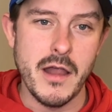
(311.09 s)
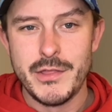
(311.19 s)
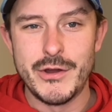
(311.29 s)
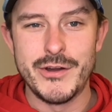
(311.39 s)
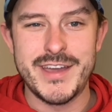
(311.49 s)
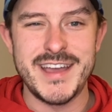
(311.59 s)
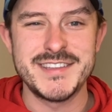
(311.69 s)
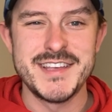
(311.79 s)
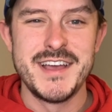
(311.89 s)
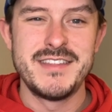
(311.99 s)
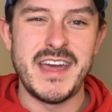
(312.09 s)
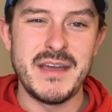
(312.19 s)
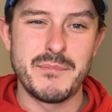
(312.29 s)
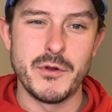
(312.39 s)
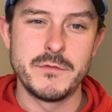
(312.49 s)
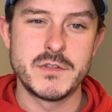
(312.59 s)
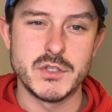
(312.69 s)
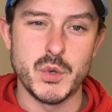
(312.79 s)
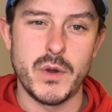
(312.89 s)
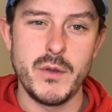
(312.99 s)
The Hurricanes, they improved to
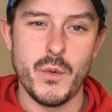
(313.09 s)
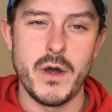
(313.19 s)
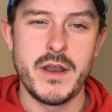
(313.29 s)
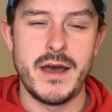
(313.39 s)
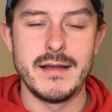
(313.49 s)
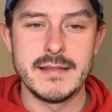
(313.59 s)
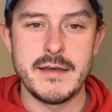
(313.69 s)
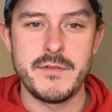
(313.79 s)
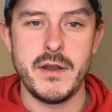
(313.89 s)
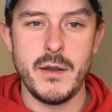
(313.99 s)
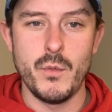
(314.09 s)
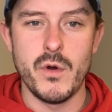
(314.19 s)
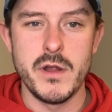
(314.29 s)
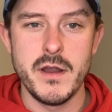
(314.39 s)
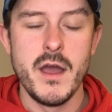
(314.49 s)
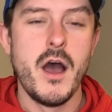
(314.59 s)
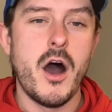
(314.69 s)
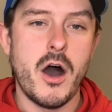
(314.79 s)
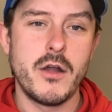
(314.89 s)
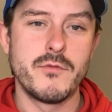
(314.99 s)
21, 11, and 1
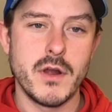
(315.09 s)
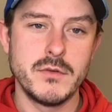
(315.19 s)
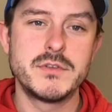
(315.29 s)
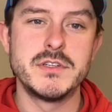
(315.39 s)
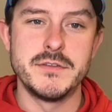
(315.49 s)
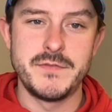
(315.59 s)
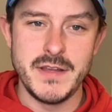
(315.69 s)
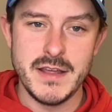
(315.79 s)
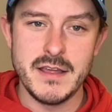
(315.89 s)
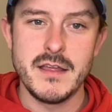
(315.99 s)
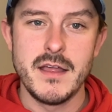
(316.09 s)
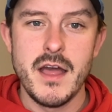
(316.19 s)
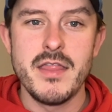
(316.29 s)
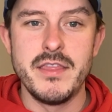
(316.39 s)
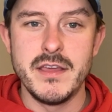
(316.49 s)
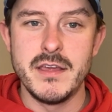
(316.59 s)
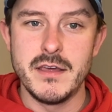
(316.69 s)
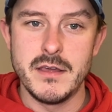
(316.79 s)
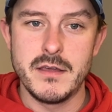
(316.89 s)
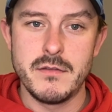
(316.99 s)
en route to defeating
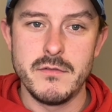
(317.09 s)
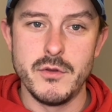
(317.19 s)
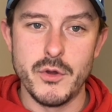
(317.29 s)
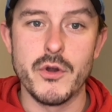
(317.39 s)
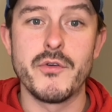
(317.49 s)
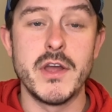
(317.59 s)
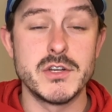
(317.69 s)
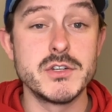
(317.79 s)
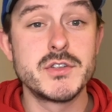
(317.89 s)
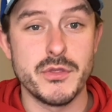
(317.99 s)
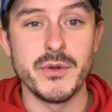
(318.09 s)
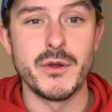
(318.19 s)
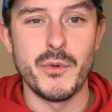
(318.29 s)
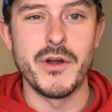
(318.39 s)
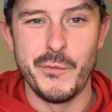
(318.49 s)
the New York Rangers 3-1.